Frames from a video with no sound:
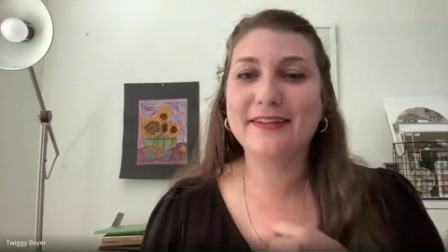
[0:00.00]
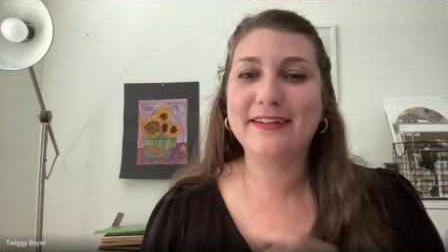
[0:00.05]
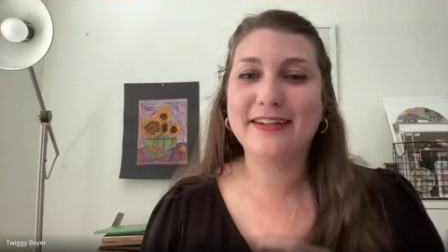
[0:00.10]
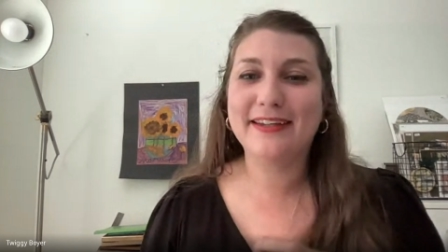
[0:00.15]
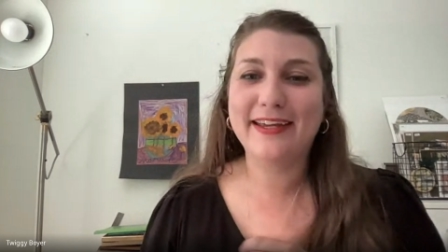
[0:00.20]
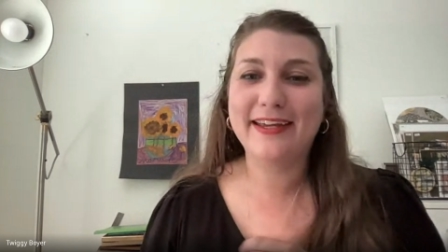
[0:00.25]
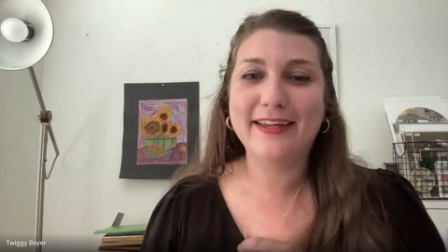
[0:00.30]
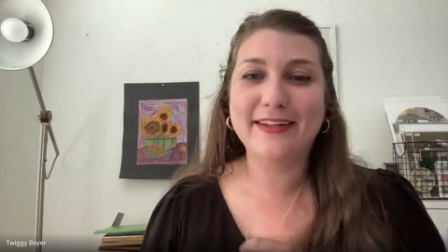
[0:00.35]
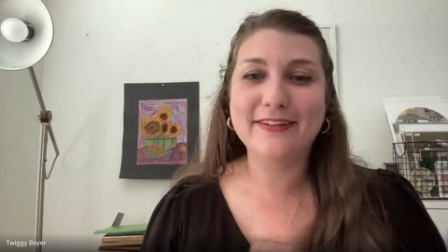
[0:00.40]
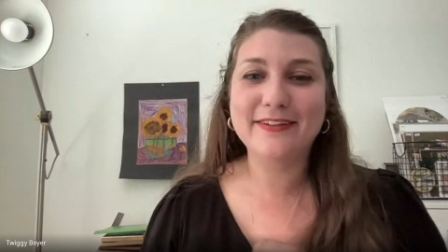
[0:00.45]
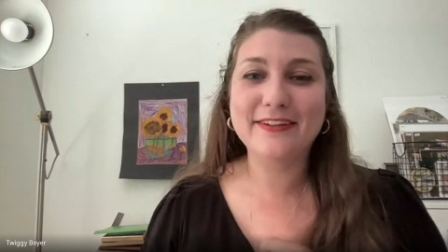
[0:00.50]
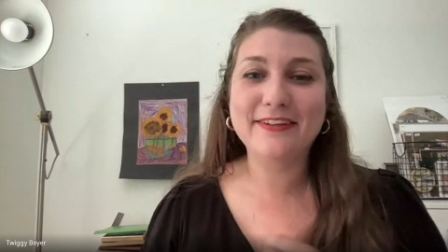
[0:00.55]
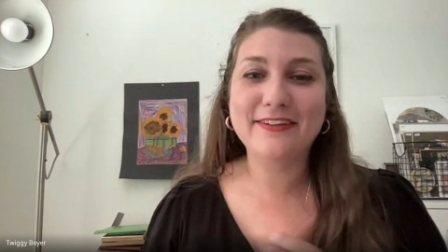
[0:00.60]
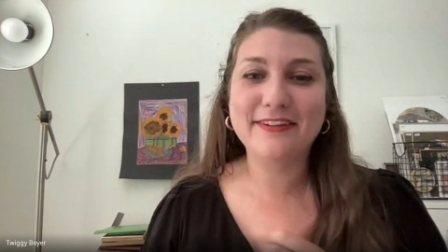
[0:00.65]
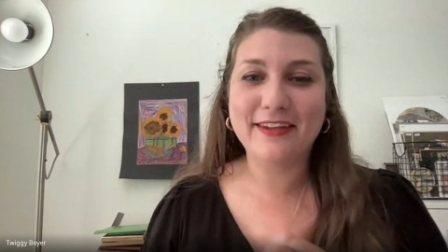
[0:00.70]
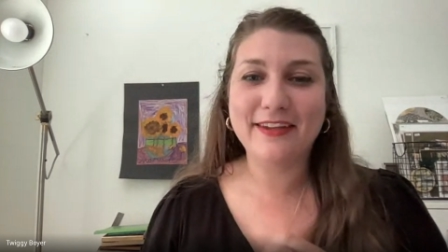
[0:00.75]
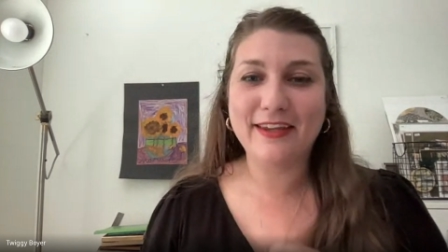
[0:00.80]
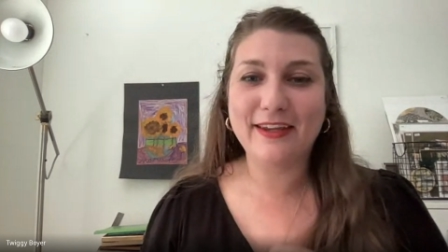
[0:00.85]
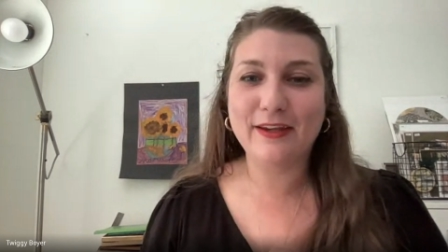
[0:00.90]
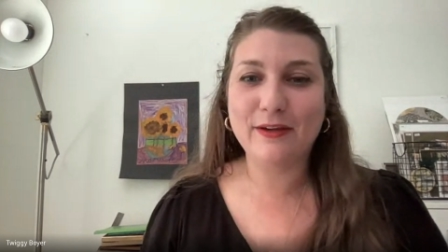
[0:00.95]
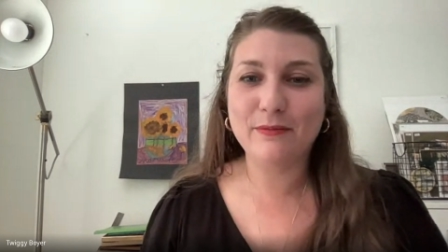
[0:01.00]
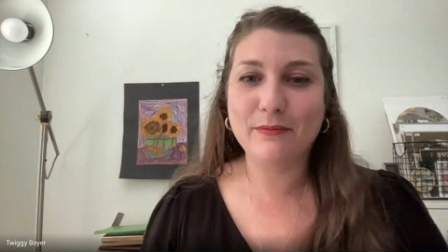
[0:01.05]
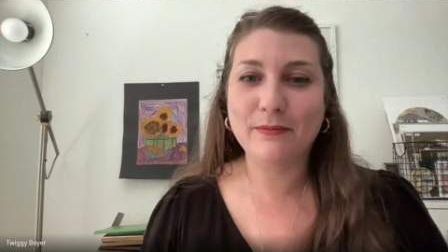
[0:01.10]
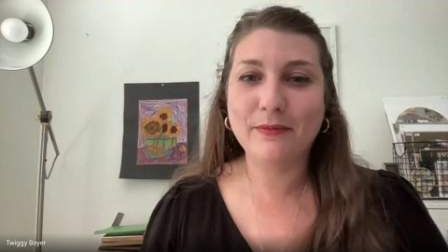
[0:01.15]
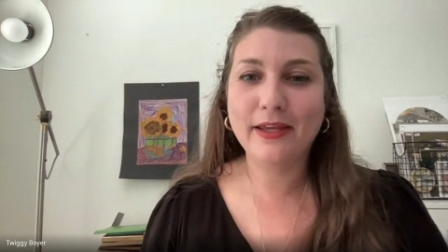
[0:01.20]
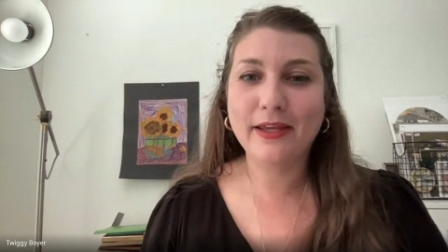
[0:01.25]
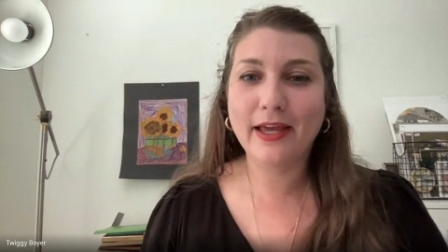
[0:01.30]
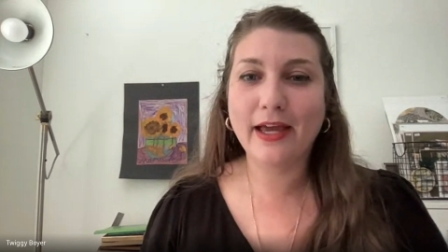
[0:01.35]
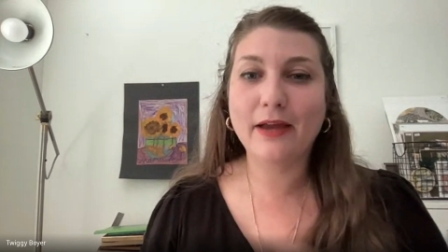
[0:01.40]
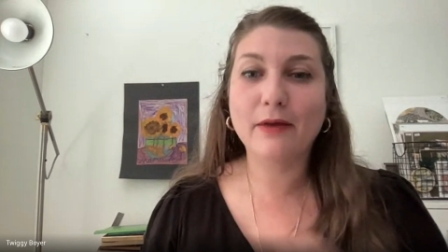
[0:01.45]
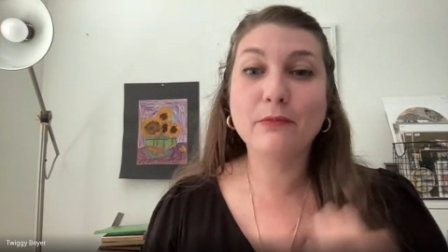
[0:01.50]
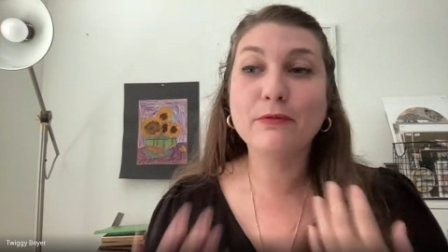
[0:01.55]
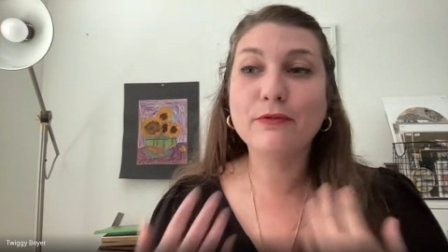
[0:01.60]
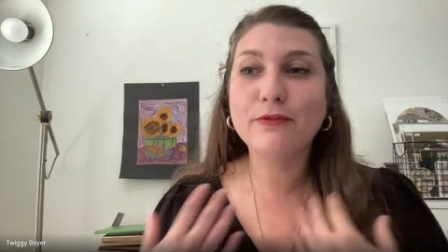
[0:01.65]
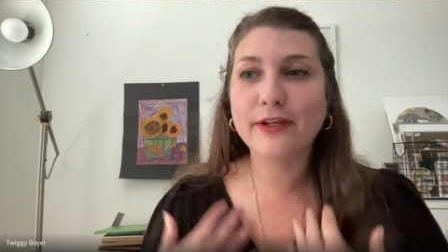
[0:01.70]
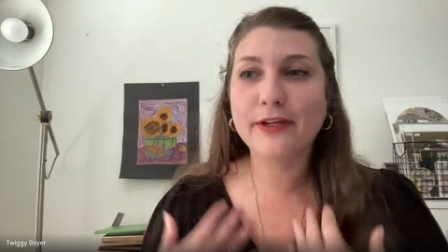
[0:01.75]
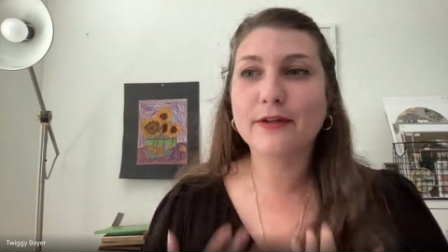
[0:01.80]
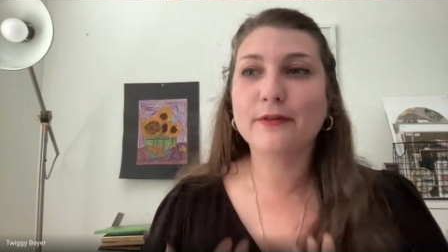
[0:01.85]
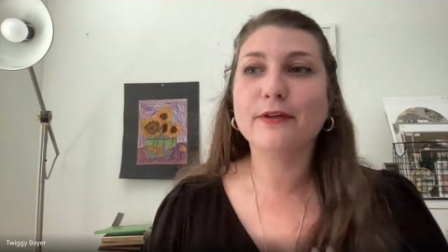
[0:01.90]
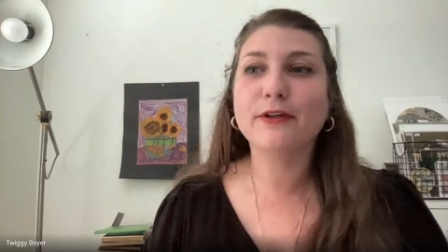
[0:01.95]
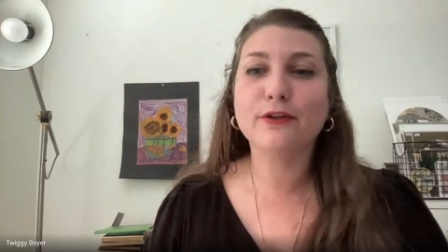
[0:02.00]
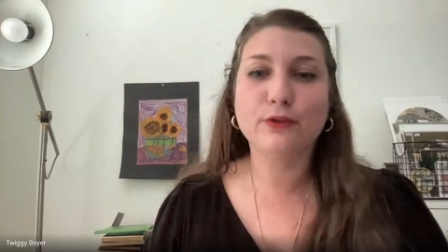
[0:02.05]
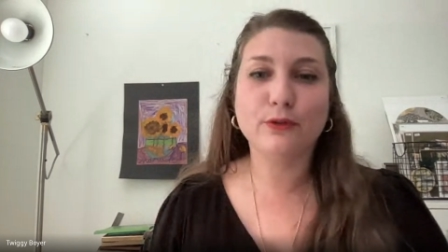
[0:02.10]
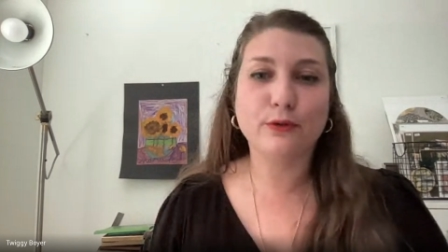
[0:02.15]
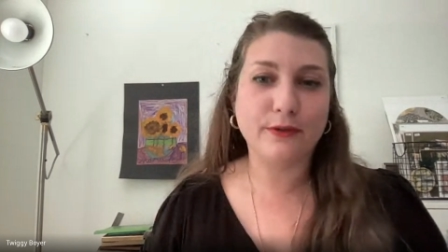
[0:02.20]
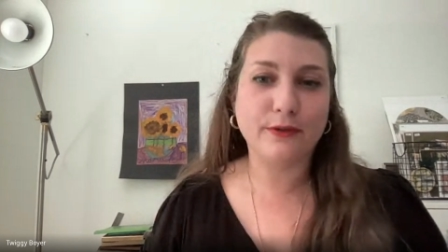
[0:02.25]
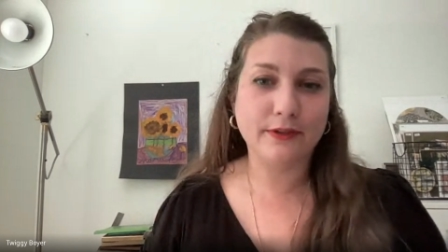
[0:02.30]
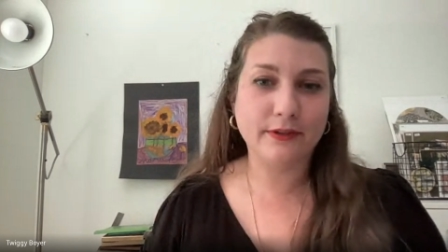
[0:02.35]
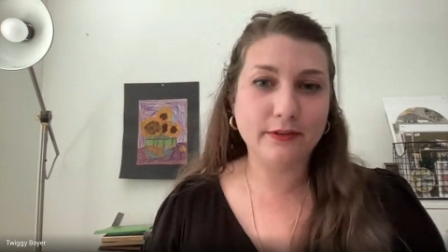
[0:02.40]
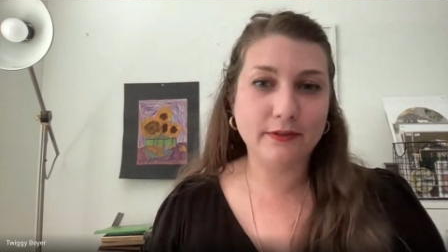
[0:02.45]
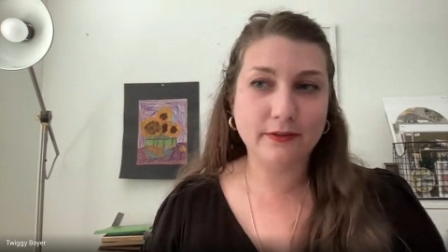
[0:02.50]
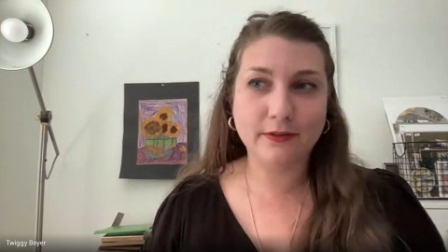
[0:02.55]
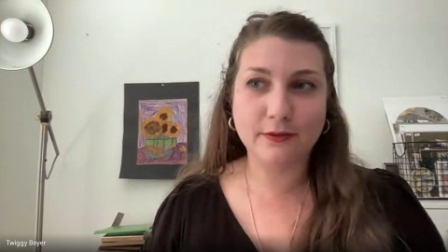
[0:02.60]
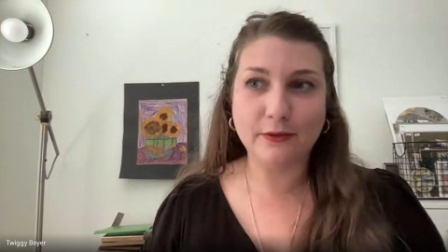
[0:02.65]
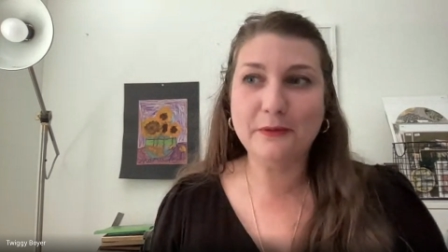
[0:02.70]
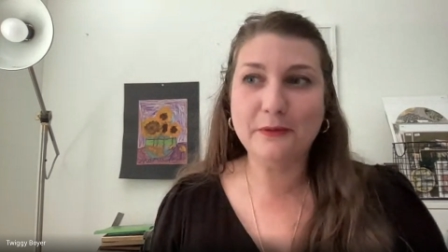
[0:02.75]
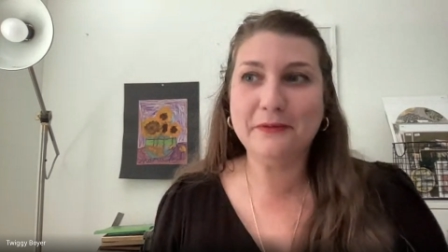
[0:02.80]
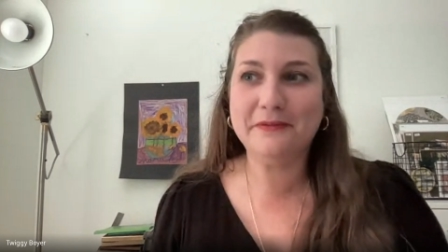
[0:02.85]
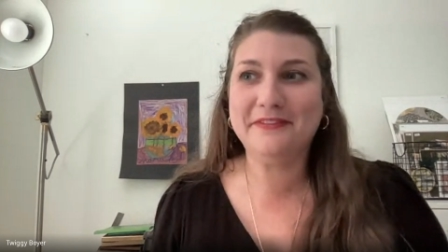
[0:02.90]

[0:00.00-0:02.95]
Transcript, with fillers: I had the same. I'm very short, so